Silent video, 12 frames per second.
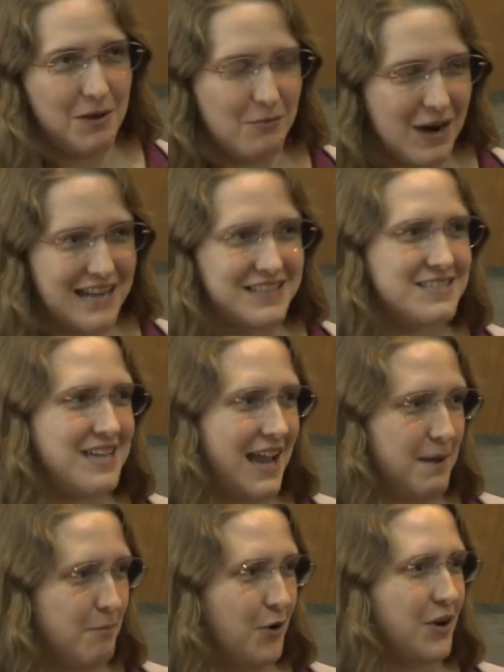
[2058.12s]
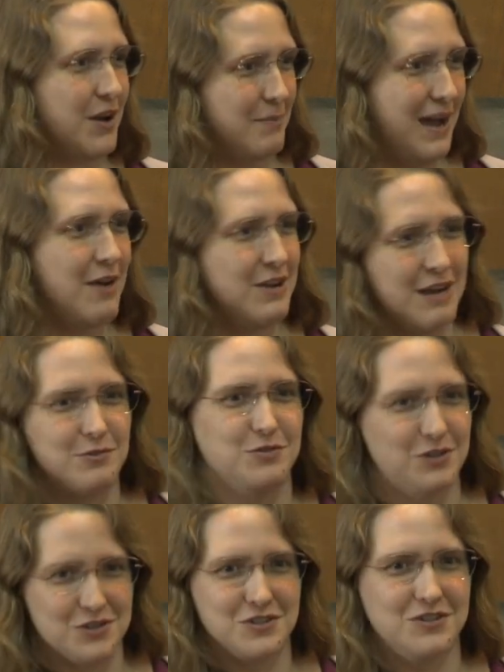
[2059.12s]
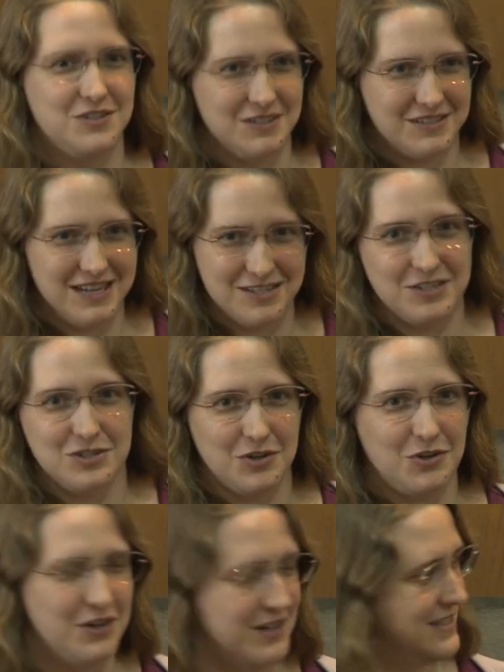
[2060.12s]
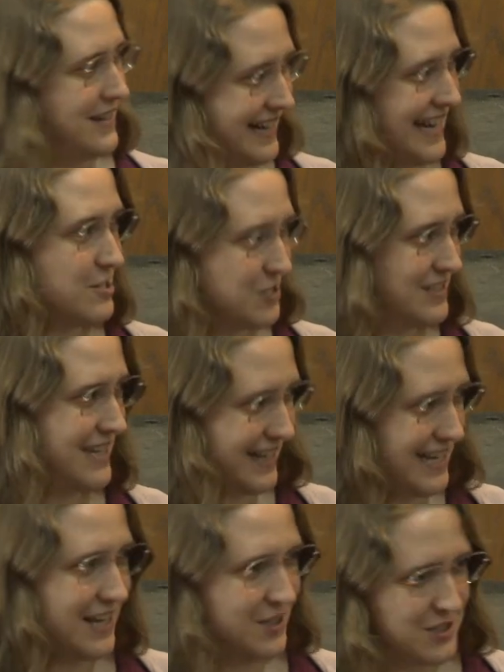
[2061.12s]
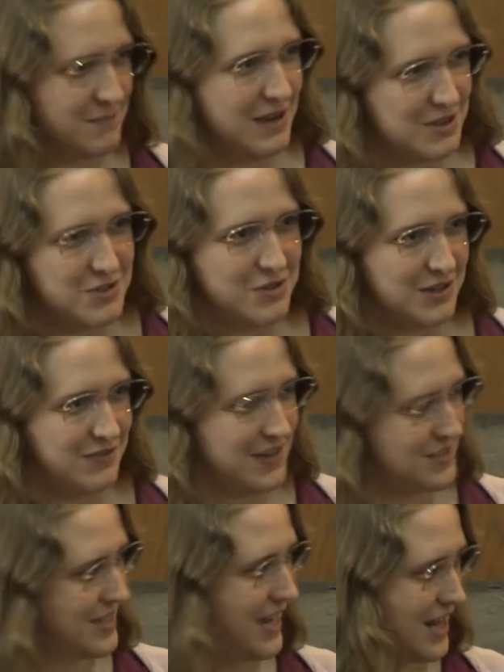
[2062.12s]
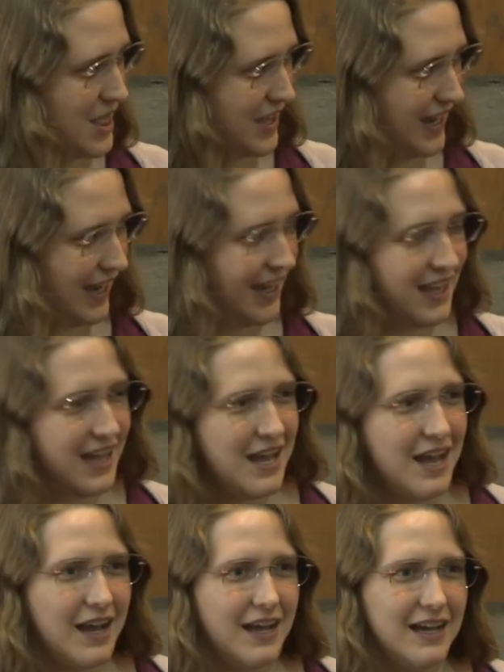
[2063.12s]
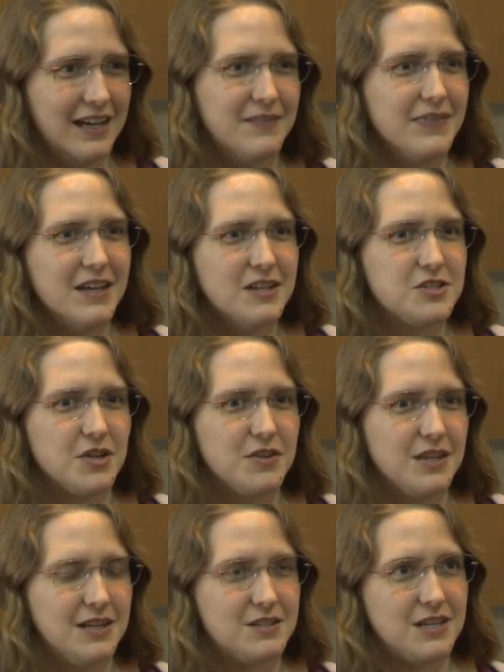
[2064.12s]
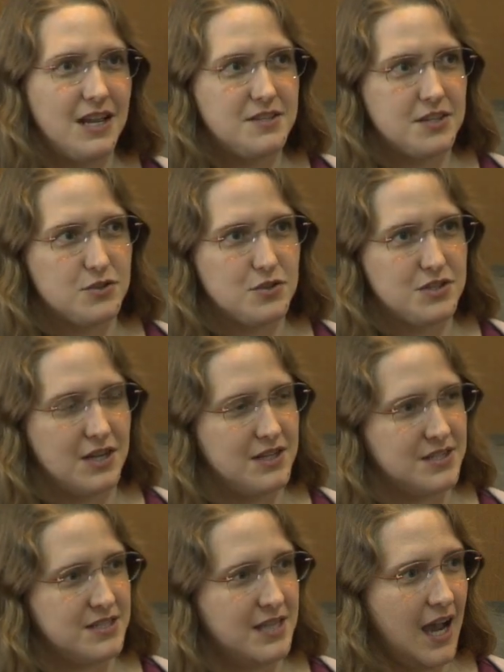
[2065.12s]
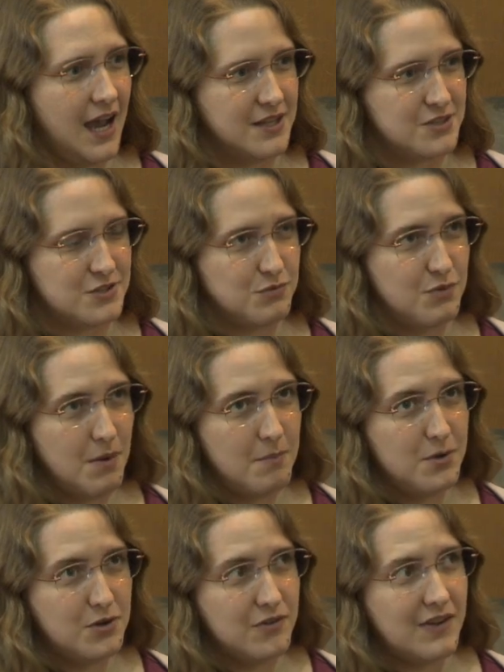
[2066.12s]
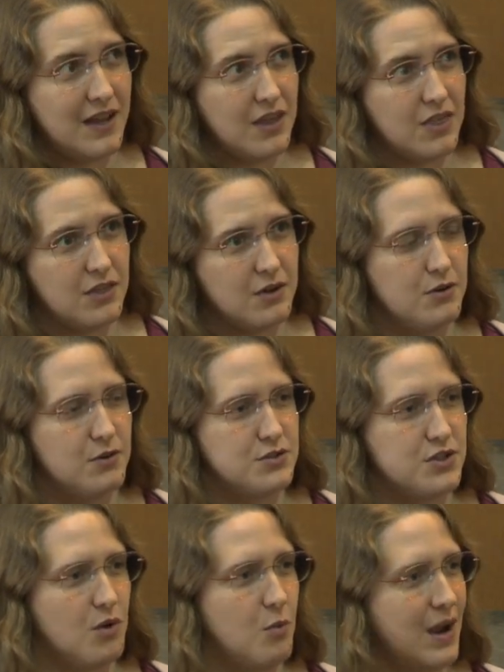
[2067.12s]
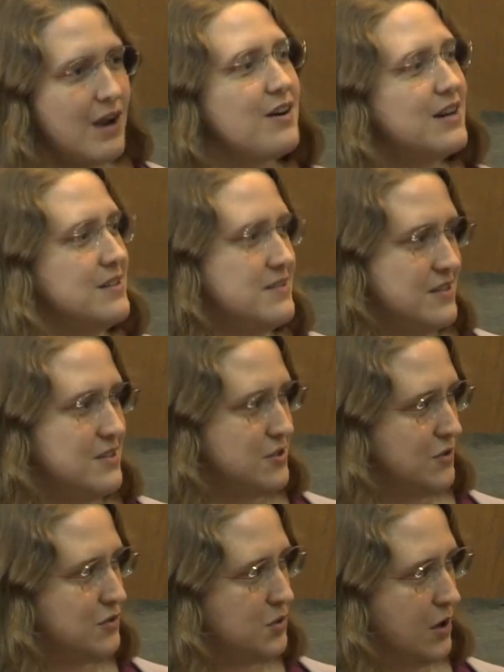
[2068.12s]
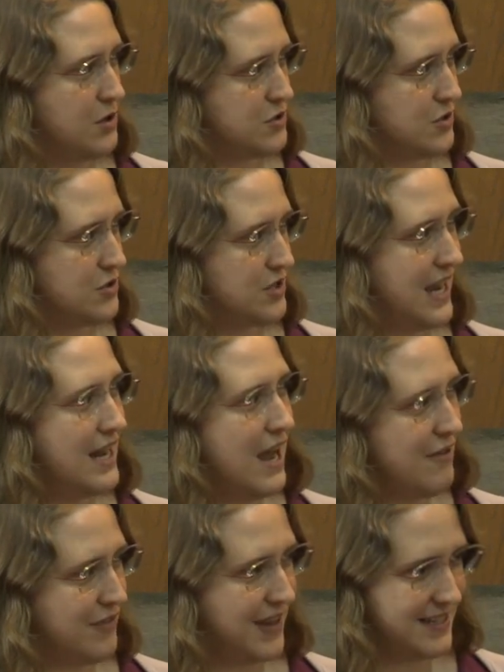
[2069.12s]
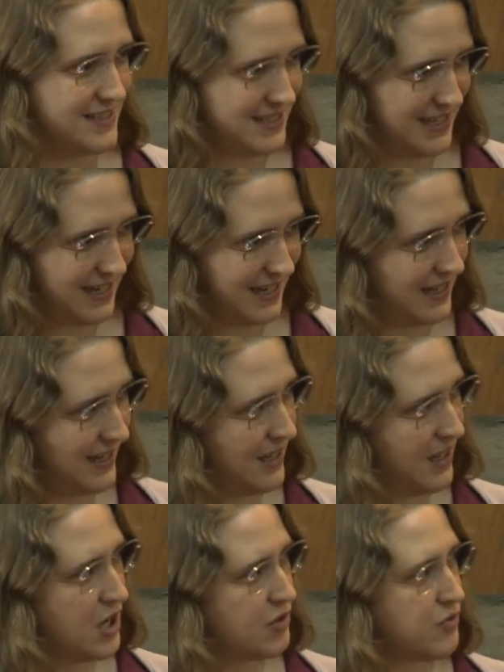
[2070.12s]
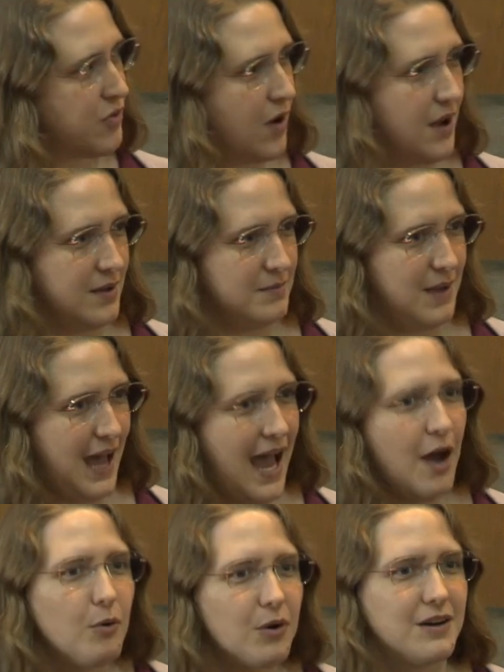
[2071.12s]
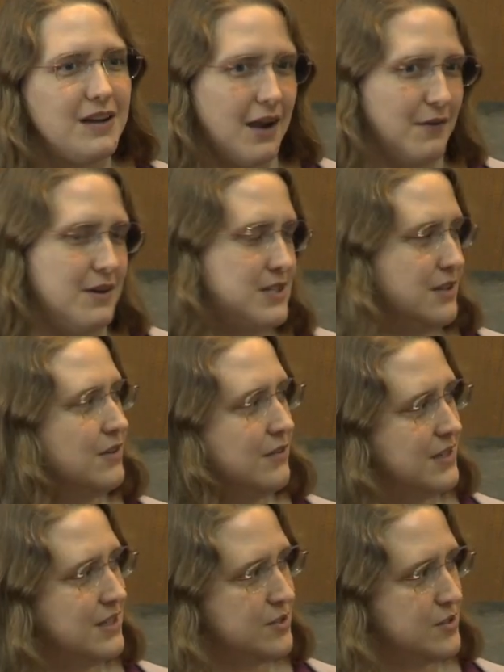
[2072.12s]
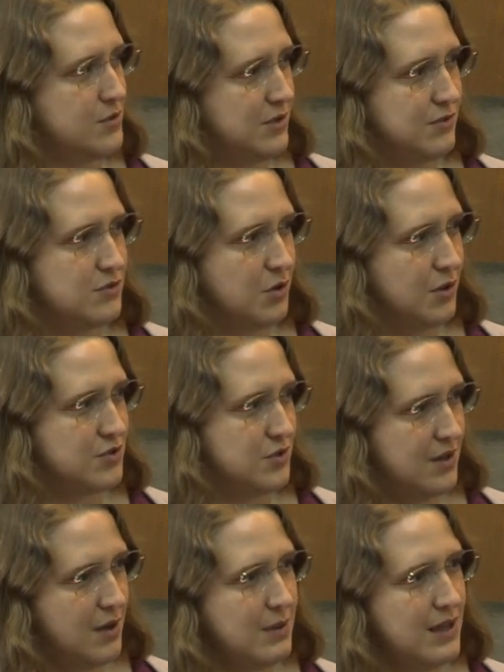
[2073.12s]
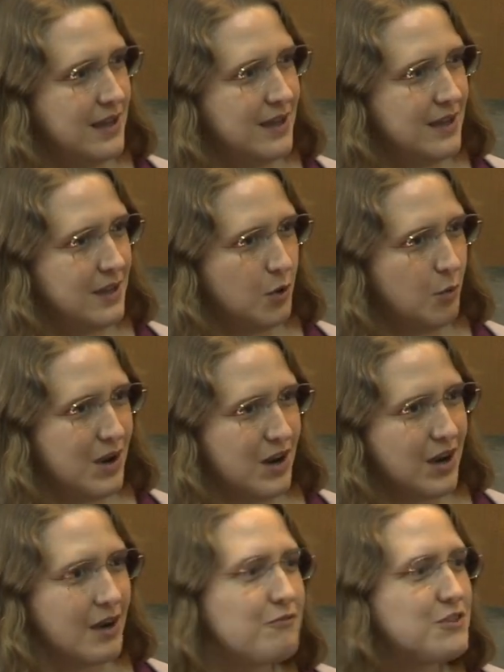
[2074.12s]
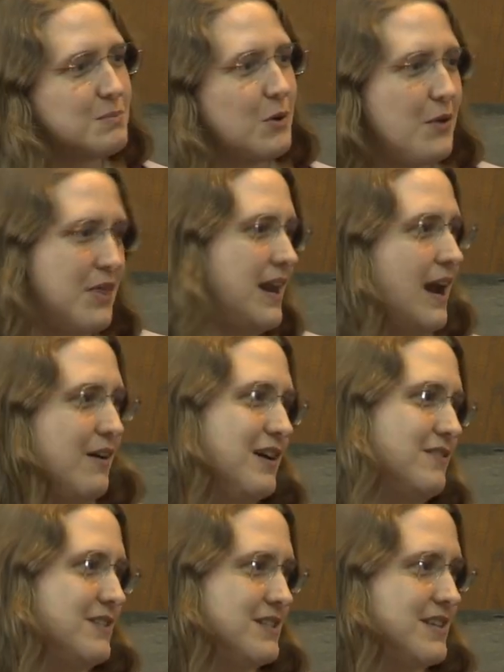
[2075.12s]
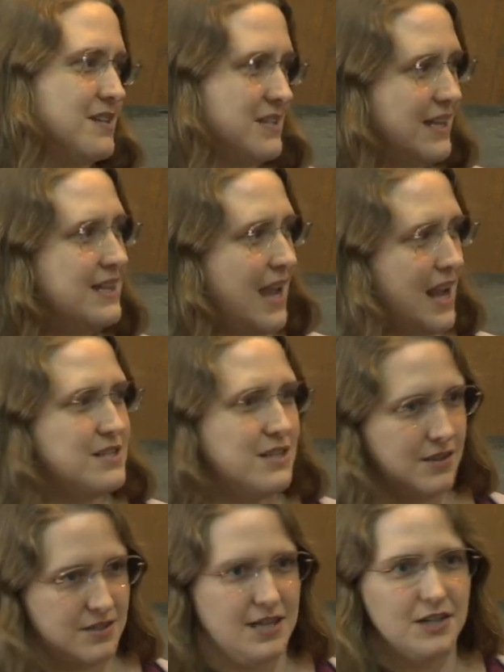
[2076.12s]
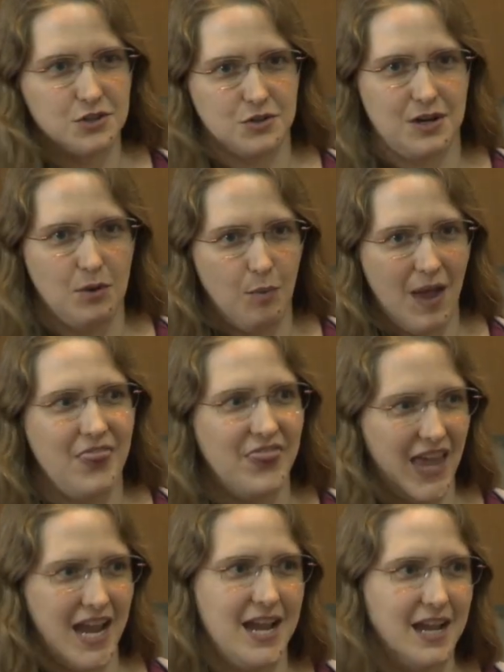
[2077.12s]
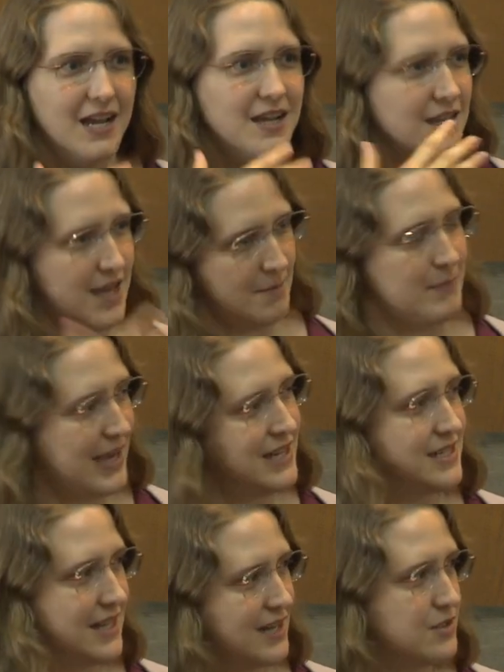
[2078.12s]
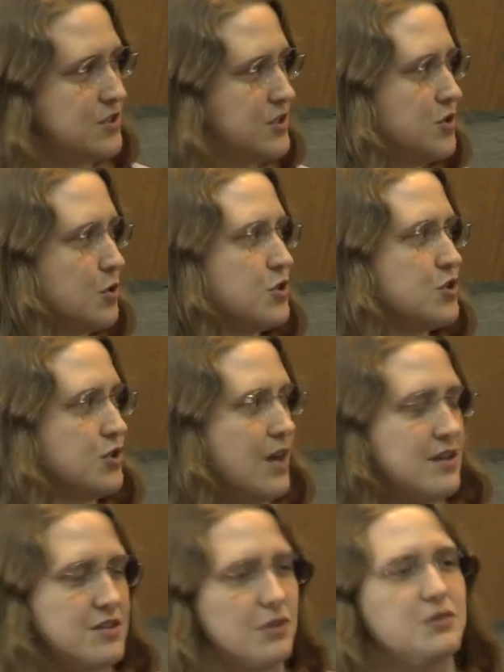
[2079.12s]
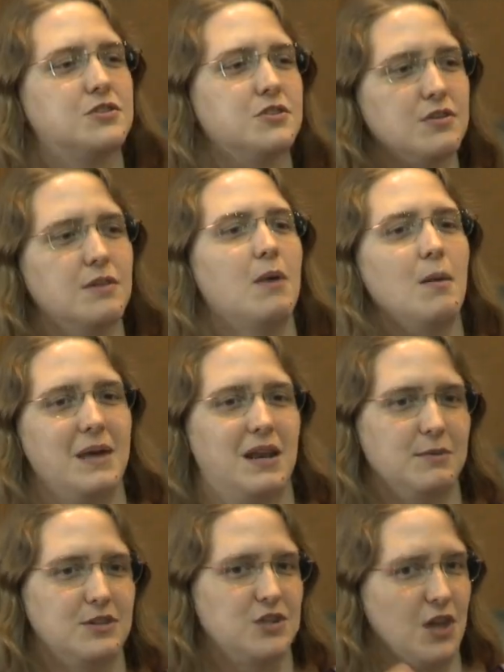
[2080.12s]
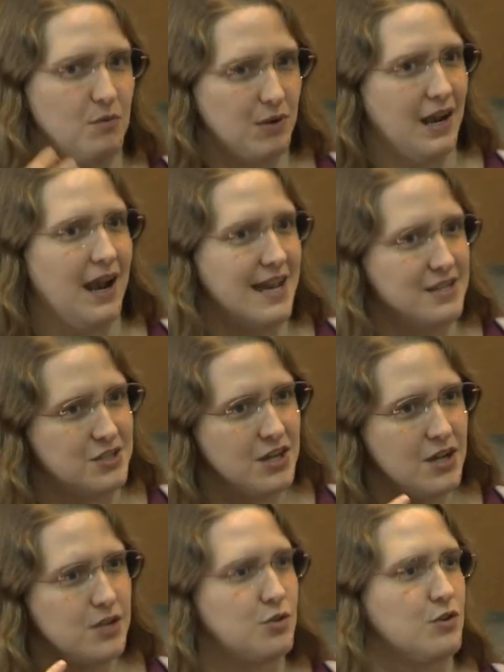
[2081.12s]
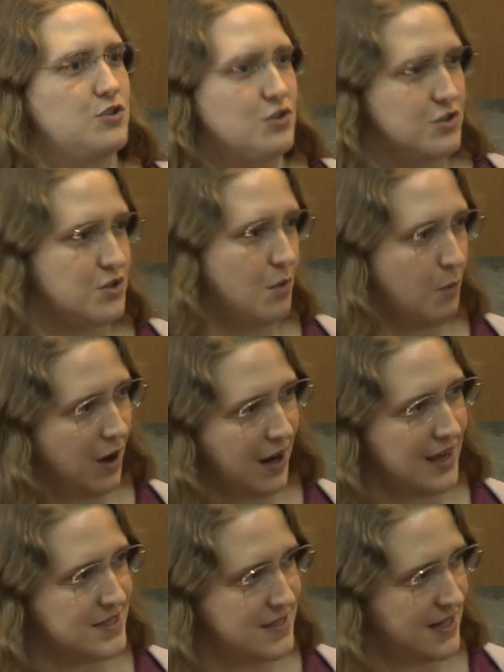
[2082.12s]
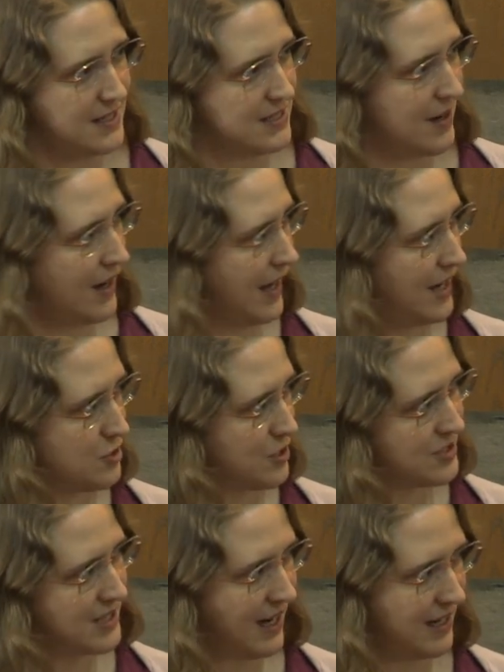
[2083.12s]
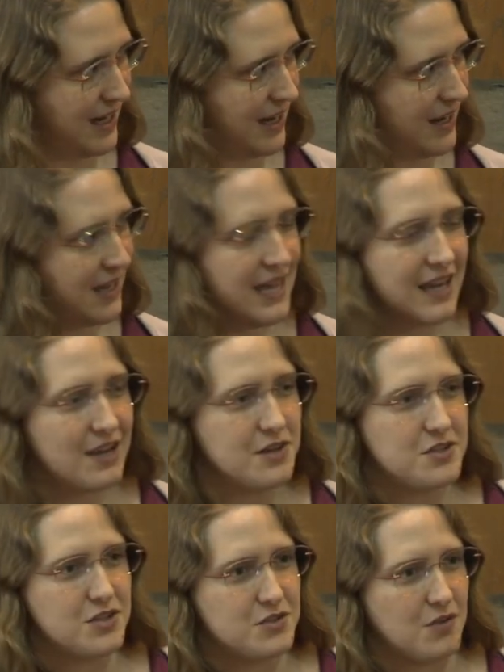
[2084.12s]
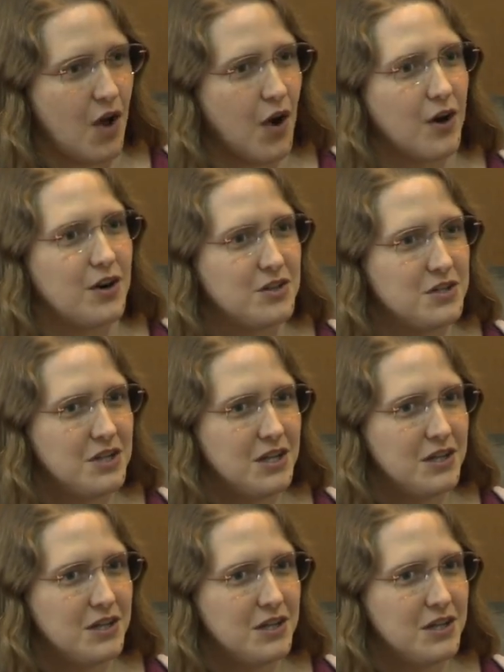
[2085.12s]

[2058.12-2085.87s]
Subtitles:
writes a book about how torture isn't a good interrogation technique because it makes you confess to anything. So that it's interesting to see us removing those awarenesses of torture's inefficacy from our narrative of the history of torture, that we are comfortable with a narrative that says in the 18th century when they campaigned against torture, that's also the moment in which they realized torture doesn't work as an interrogation technique. Because it's hard